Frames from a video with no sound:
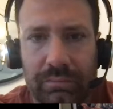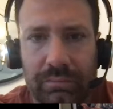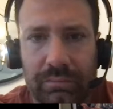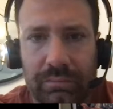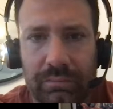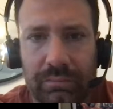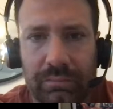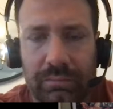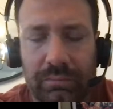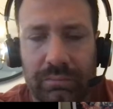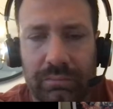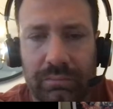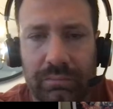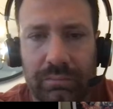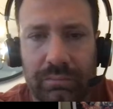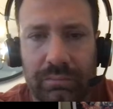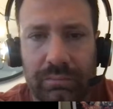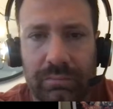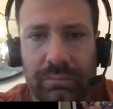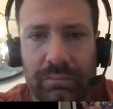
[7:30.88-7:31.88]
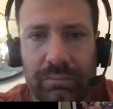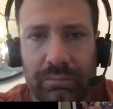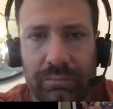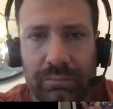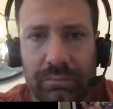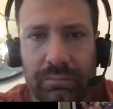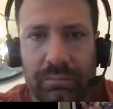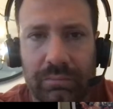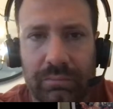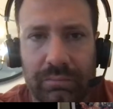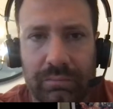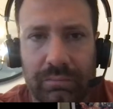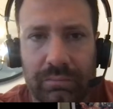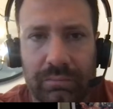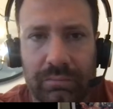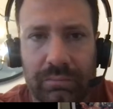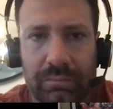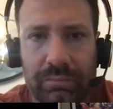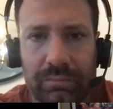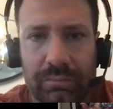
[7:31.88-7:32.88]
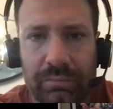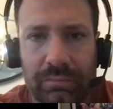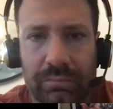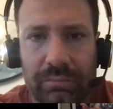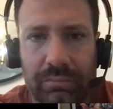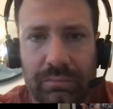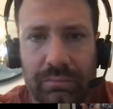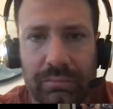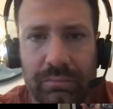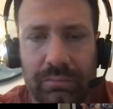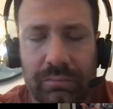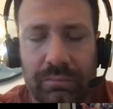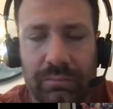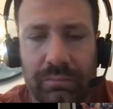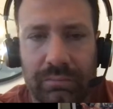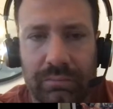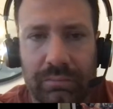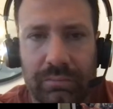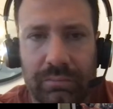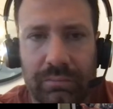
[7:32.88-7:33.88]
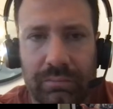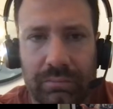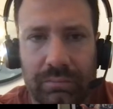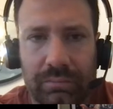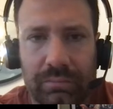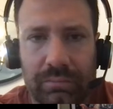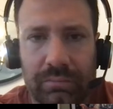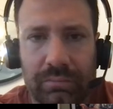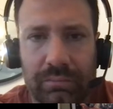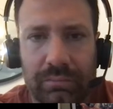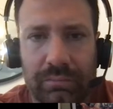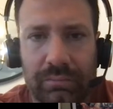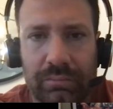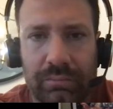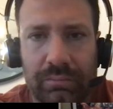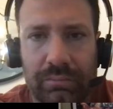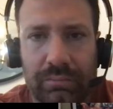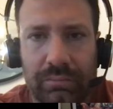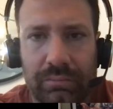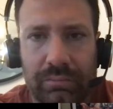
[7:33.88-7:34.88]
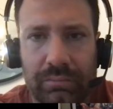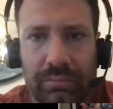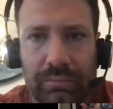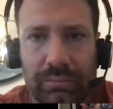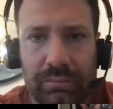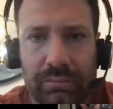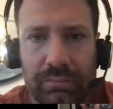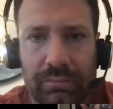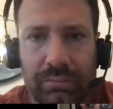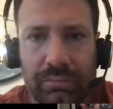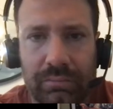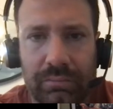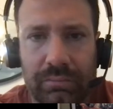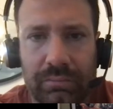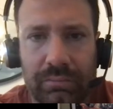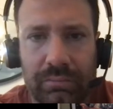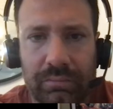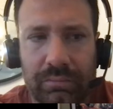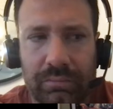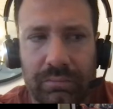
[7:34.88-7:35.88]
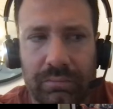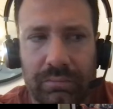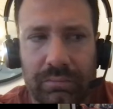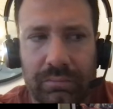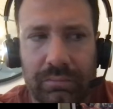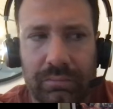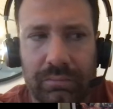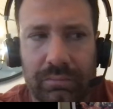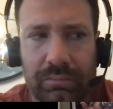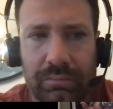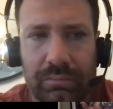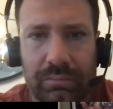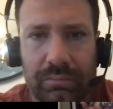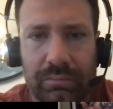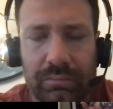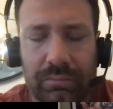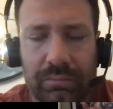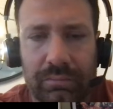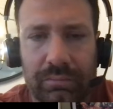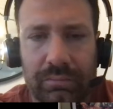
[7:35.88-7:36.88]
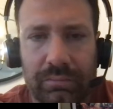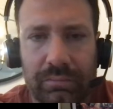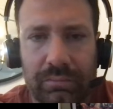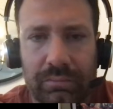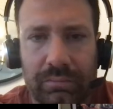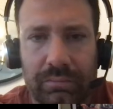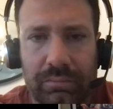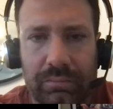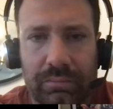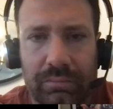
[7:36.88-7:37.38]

This person isn't speaking.